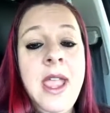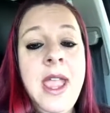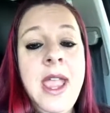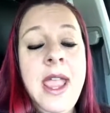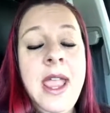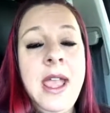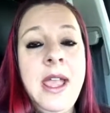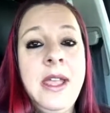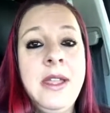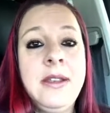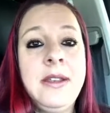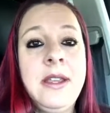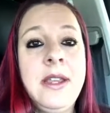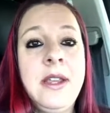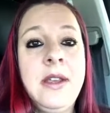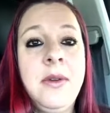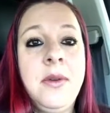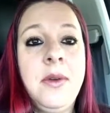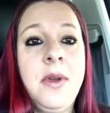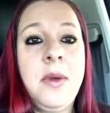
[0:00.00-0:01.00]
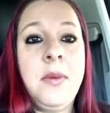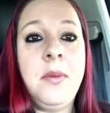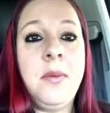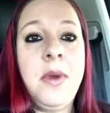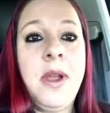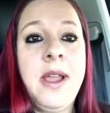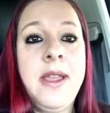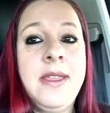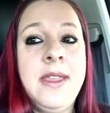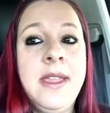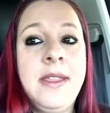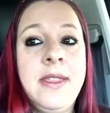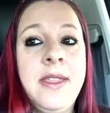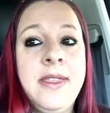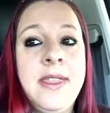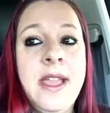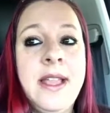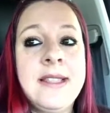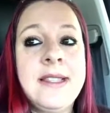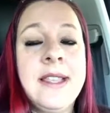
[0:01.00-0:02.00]
And, you know, I think that
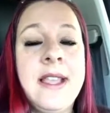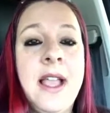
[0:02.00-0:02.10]
that's